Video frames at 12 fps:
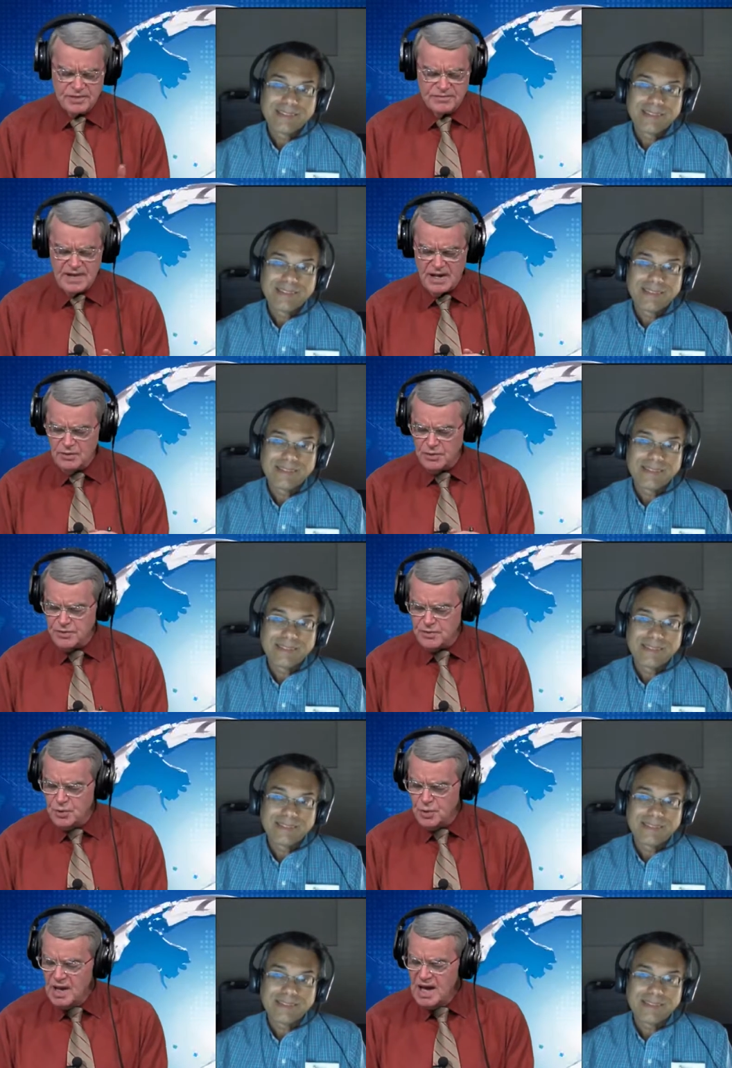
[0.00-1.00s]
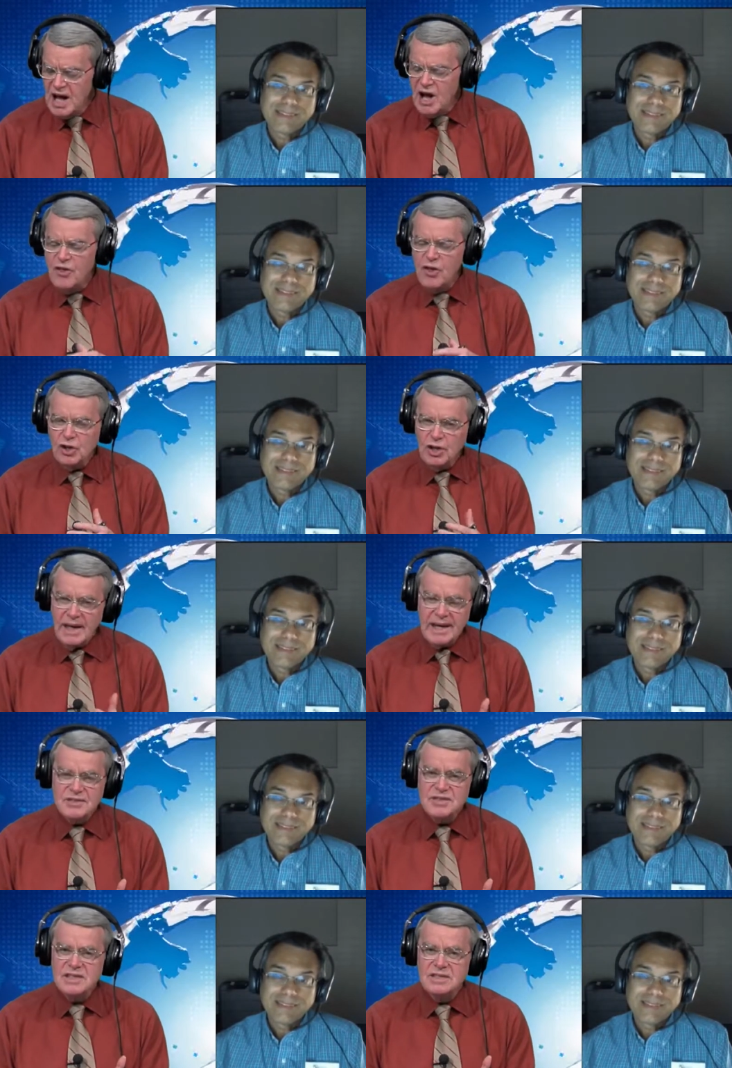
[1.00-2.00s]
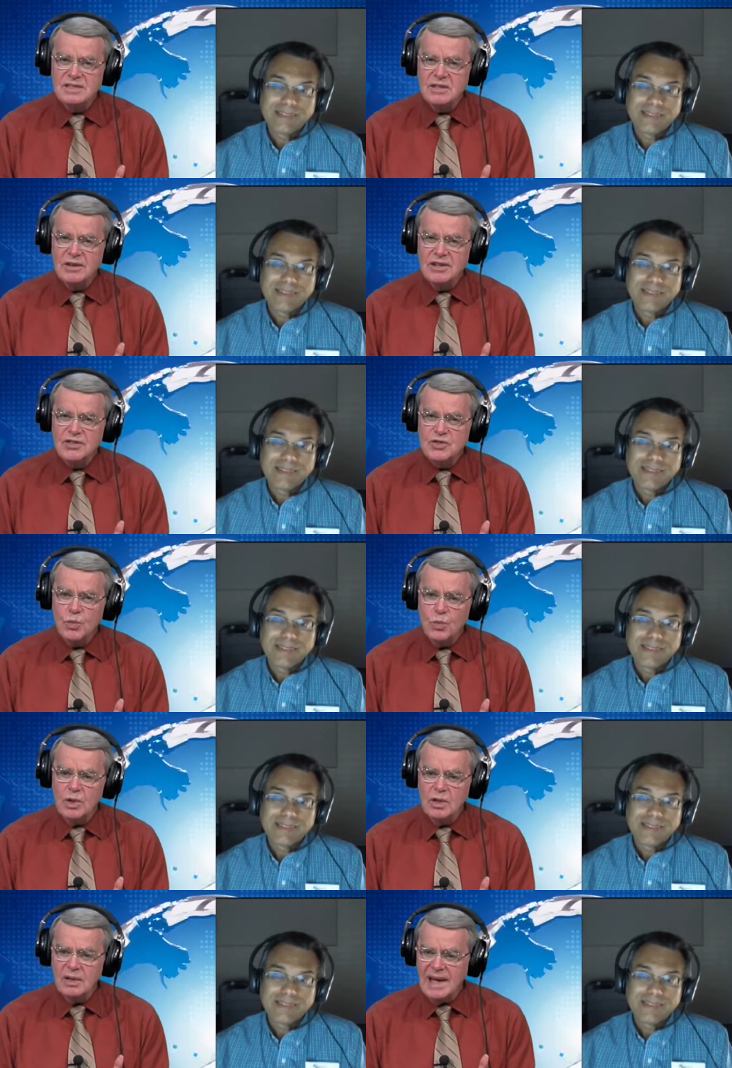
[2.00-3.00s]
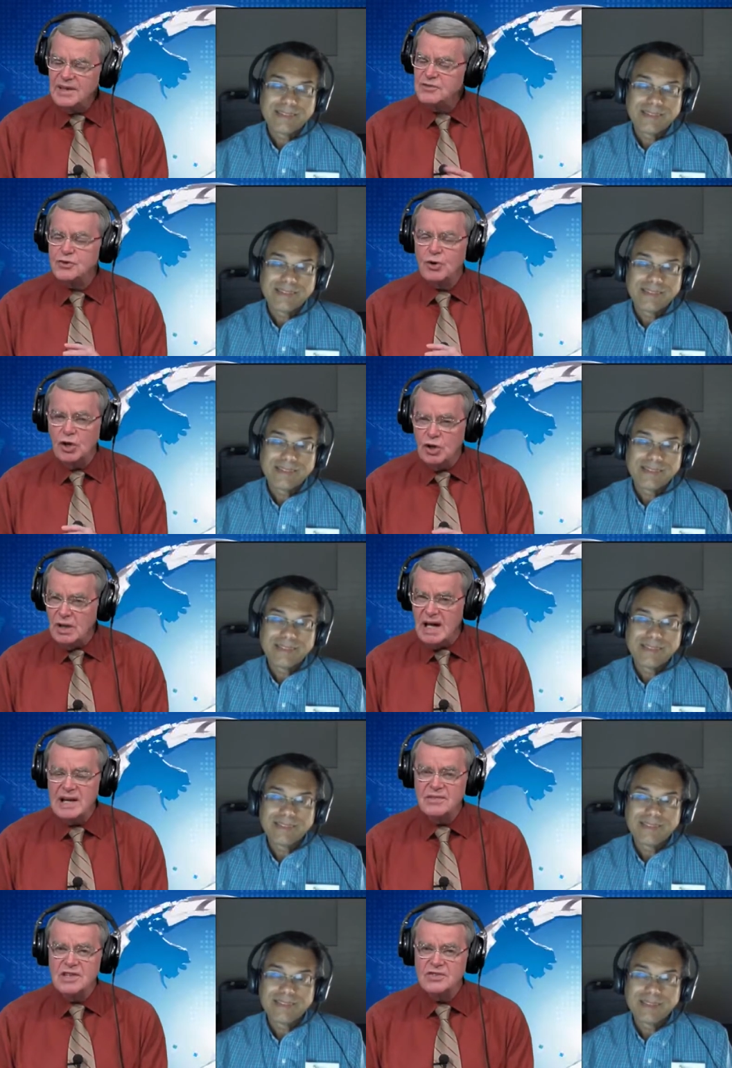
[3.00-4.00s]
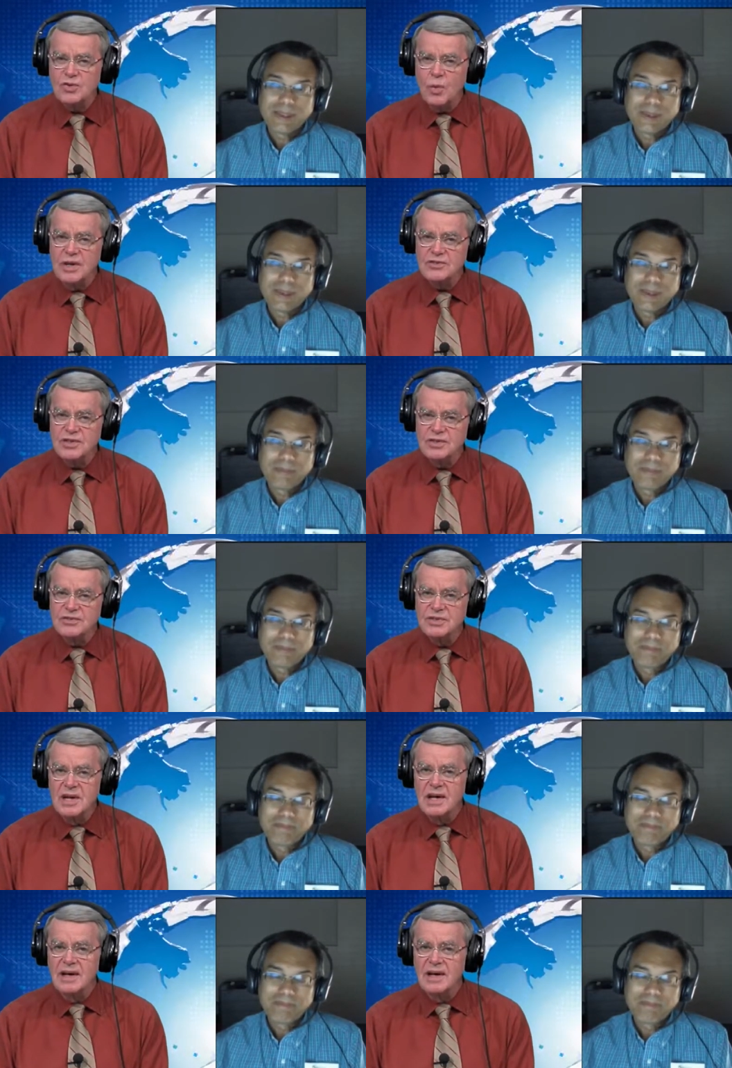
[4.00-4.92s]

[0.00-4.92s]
Speaker 1: to follow through. The Legacy series will answer a lot of these questions.